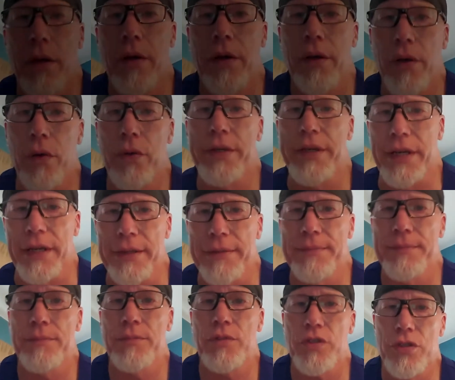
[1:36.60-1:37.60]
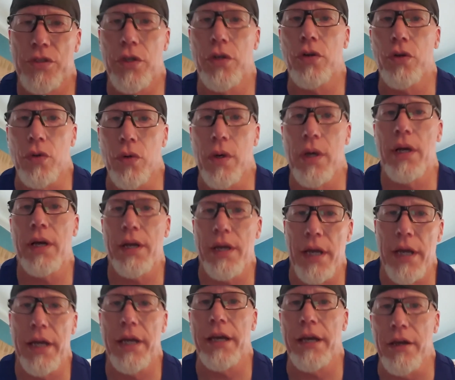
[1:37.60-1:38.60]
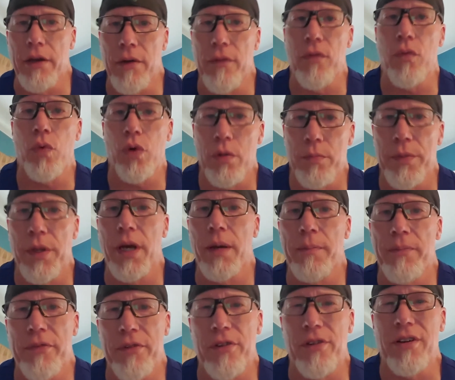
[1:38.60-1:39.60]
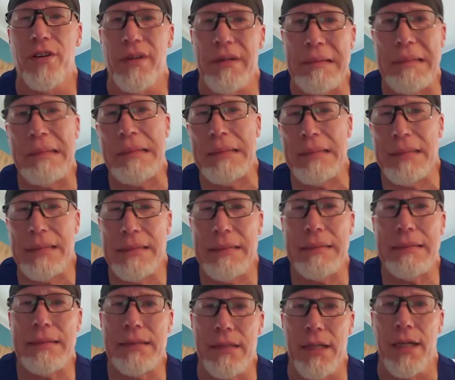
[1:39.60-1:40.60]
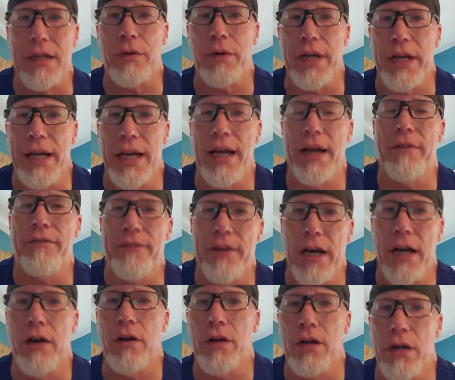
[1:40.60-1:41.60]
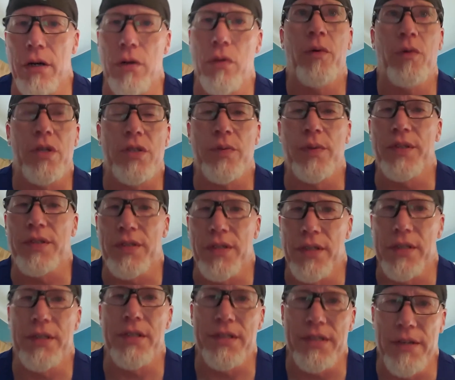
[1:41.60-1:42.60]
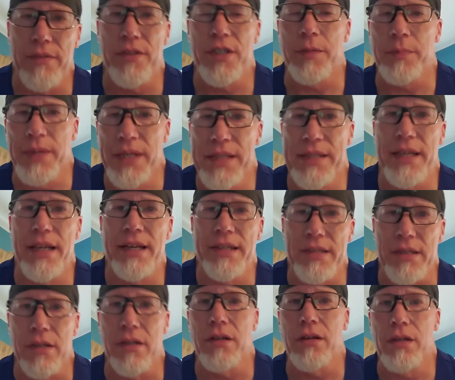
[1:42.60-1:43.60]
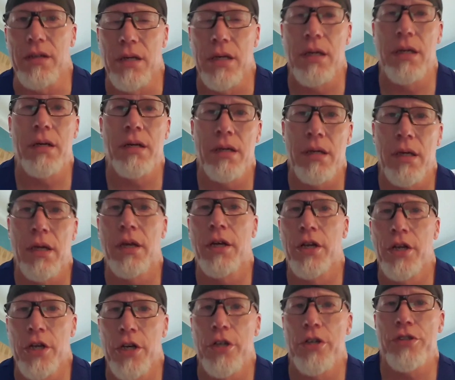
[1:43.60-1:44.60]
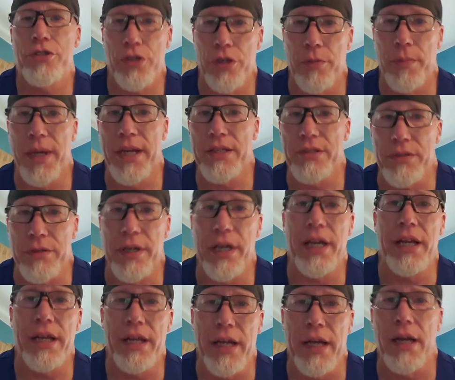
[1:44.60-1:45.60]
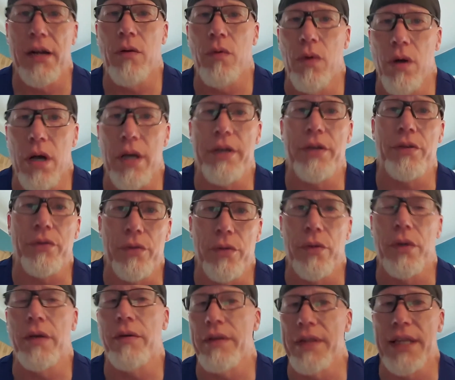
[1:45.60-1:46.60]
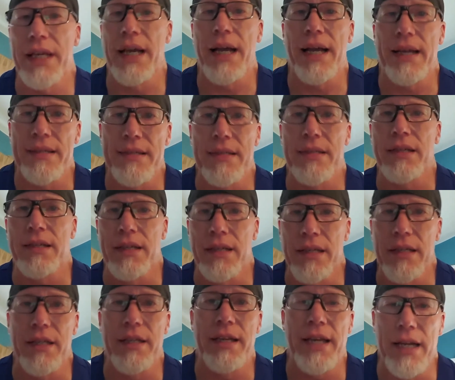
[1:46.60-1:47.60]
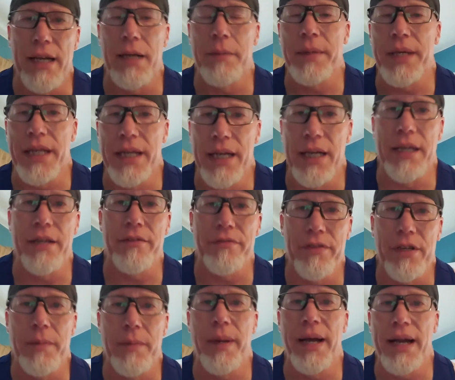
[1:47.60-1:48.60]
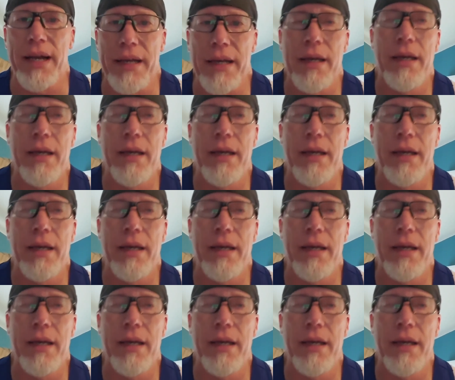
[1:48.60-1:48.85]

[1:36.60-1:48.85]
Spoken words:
Okay, so I have warmed up for not quite a half hour. Once we start this FTP test, I'll show you my screen and kind of walk you through everything I see and the data I'm getting and the feedback.